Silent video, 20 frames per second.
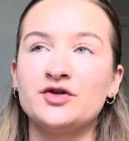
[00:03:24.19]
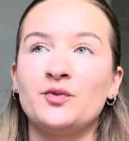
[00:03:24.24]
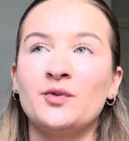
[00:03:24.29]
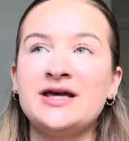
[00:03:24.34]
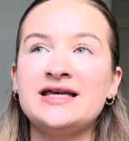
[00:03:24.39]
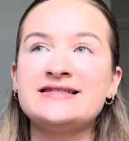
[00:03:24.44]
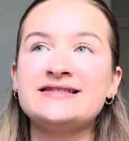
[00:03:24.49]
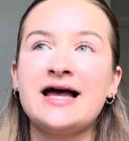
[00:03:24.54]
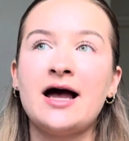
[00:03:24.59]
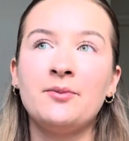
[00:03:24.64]

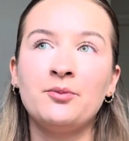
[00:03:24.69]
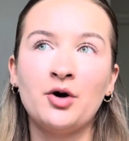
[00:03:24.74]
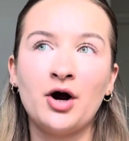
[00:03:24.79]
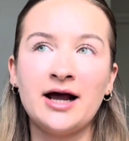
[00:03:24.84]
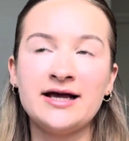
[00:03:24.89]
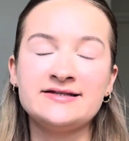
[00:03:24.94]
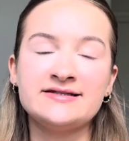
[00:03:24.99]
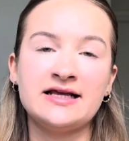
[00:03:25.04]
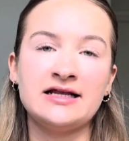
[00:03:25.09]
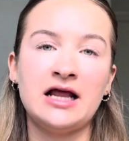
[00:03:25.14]
We set a
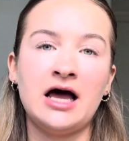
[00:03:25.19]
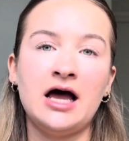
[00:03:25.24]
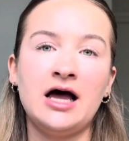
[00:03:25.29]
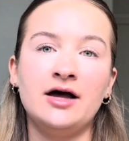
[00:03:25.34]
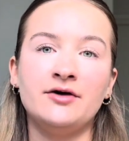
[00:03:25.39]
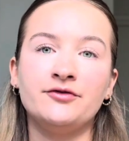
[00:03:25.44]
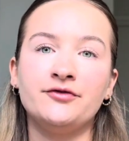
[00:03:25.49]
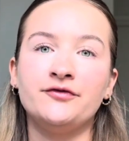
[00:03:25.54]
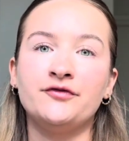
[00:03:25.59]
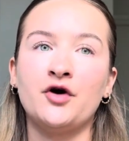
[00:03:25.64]
price
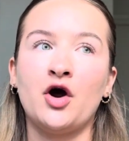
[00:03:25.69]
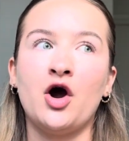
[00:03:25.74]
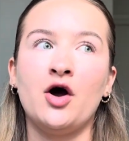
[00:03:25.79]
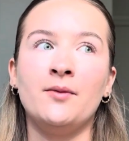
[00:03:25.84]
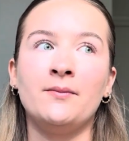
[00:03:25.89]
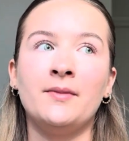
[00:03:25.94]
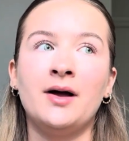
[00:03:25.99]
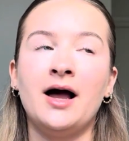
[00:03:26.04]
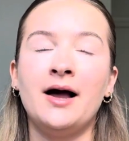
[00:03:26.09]
alert from